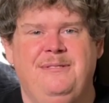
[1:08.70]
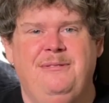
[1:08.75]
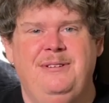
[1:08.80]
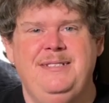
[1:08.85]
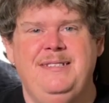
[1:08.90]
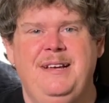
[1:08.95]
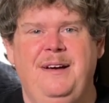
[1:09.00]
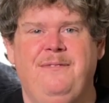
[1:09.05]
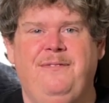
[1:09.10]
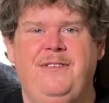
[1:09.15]

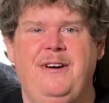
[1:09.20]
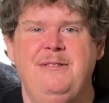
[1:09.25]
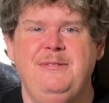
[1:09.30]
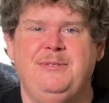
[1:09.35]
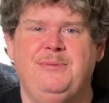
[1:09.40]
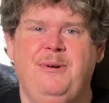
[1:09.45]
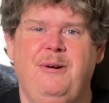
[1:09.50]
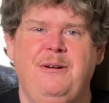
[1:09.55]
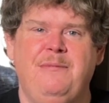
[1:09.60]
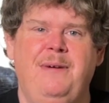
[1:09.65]
What's up,
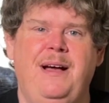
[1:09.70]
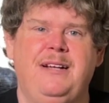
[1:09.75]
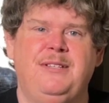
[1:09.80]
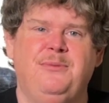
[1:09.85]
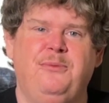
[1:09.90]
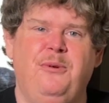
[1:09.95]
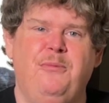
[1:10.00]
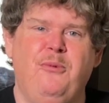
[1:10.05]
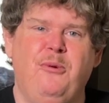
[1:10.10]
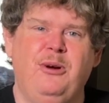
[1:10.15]
folks? Welcome back
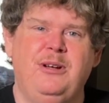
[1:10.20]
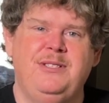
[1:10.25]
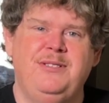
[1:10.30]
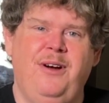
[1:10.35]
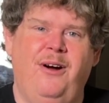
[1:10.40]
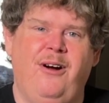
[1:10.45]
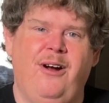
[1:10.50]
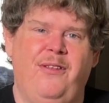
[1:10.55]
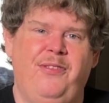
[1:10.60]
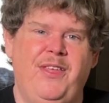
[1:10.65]
to One More
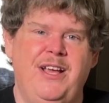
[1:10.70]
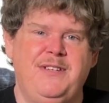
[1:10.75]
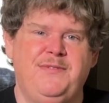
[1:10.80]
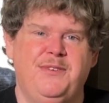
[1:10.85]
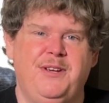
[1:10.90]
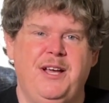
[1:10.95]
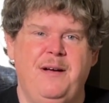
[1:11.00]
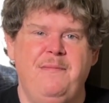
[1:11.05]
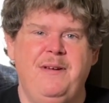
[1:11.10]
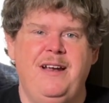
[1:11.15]
Guitar. Thanks for
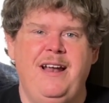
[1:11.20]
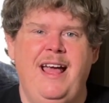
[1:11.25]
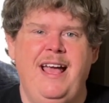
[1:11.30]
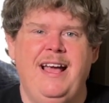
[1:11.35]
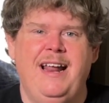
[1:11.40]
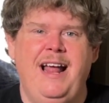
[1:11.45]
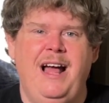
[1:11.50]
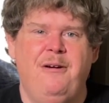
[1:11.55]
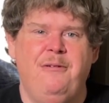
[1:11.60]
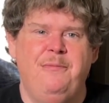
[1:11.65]
coming and
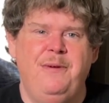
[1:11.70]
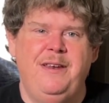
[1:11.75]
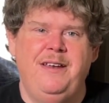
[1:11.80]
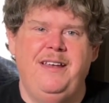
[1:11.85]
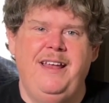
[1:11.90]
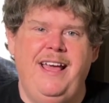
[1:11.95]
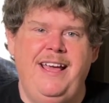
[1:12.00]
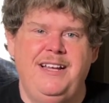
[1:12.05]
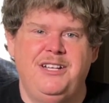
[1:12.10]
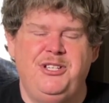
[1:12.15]
hanging out with me
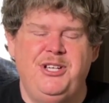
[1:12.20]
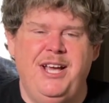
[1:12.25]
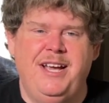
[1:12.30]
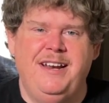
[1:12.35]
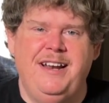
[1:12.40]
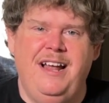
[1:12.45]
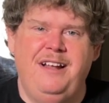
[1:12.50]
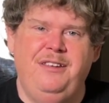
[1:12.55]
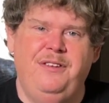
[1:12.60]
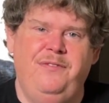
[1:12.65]
today and
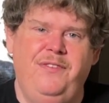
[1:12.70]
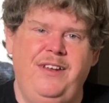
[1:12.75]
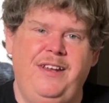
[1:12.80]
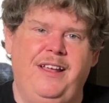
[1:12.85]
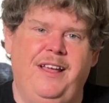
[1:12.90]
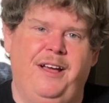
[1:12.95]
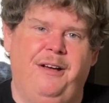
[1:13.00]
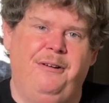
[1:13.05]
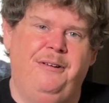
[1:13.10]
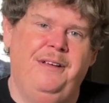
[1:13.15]
checking out the
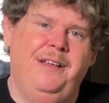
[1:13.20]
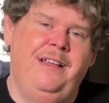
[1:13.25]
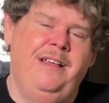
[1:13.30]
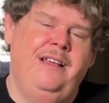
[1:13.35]
video.